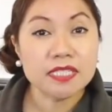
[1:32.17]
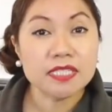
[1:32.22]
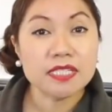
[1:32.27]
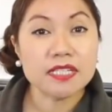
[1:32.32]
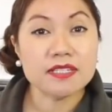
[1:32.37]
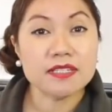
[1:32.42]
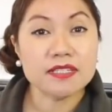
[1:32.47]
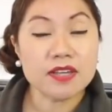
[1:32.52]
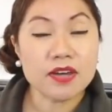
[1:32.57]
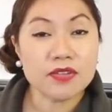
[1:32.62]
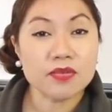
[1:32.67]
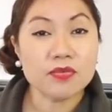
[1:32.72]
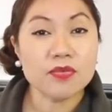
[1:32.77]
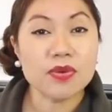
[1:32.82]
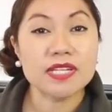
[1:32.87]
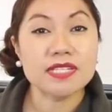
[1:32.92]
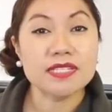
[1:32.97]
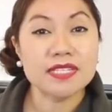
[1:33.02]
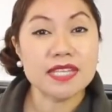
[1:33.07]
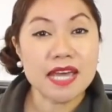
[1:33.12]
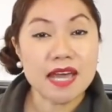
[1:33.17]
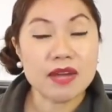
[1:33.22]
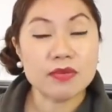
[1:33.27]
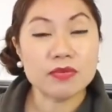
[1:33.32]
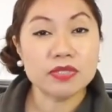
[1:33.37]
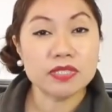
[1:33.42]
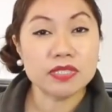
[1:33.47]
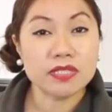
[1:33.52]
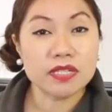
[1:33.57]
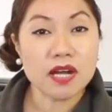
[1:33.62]
because otherwise that
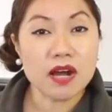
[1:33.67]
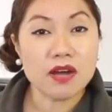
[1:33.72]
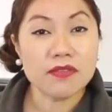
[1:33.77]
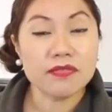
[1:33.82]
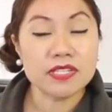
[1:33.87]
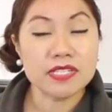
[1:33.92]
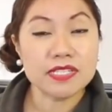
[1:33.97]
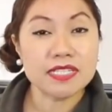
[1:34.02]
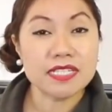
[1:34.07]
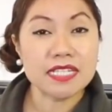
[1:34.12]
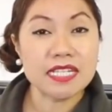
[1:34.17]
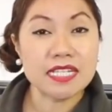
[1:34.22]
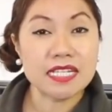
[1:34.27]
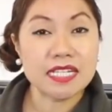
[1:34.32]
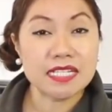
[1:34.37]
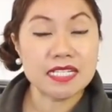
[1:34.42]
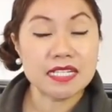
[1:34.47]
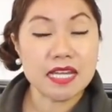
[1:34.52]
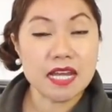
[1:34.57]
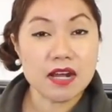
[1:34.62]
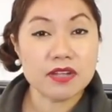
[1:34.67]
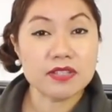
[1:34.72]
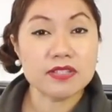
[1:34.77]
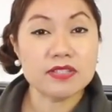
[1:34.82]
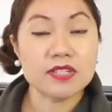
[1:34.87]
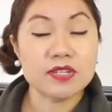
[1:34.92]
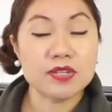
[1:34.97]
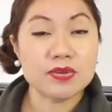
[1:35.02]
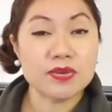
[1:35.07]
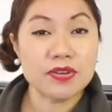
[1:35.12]
will obviously
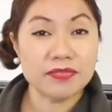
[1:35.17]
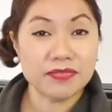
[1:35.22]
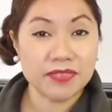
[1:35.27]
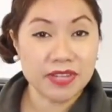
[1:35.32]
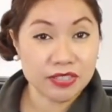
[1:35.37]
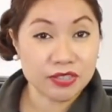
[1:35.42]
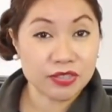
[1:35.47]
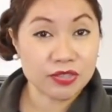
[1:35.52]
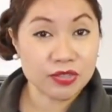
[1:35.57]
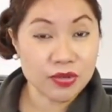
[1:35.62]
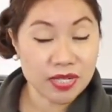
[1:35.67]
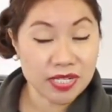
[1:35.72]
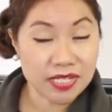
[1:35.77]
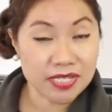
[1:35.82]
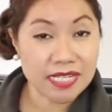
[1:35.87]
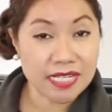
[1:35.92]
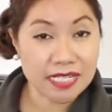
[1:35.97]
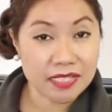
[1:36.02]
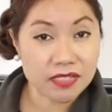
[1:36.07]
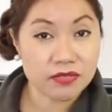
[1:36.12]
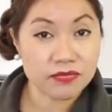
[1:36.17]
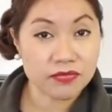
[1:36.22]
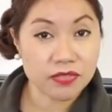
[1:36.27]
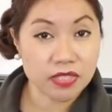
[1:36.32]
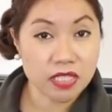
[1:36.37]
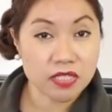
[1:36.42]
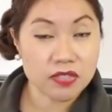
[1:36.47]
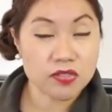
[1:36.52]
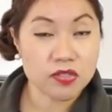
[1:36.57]
also affect your credit negatively.